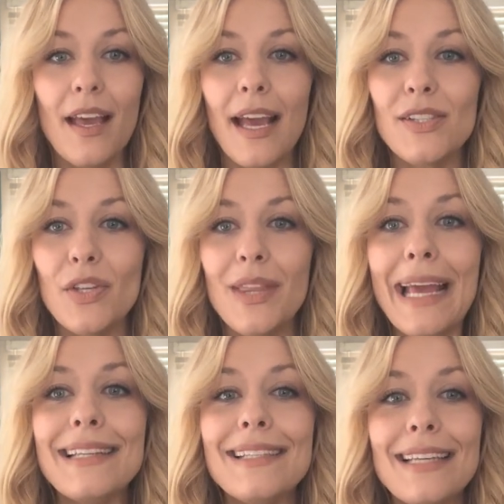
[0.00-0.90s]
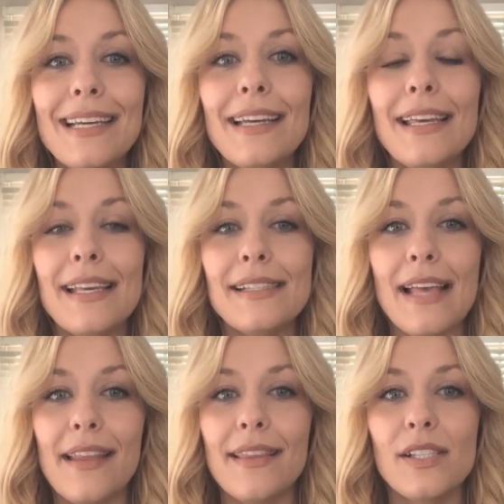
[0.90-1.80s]
And so the idea is
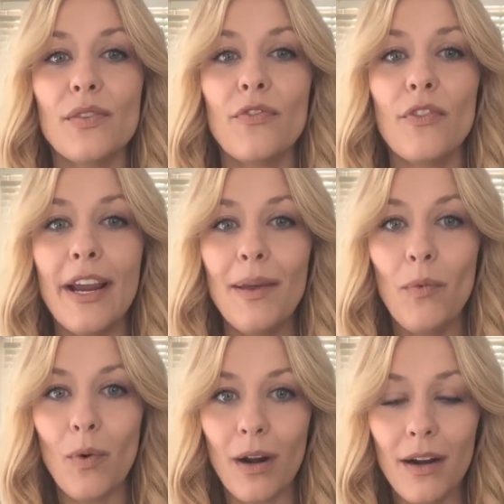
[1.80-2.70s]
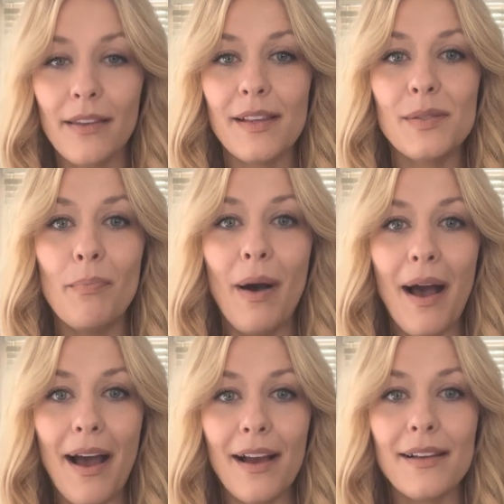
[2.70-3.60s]
that this framework, this
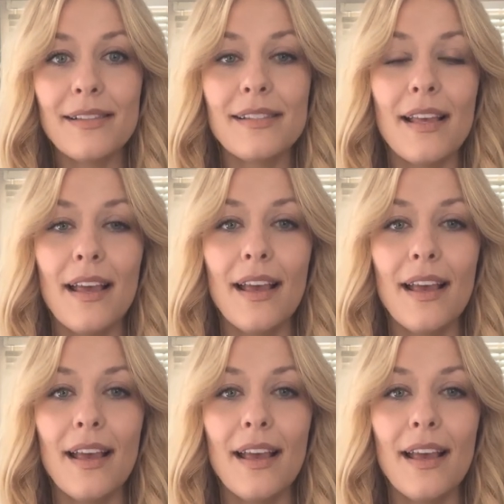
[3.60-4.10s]
box,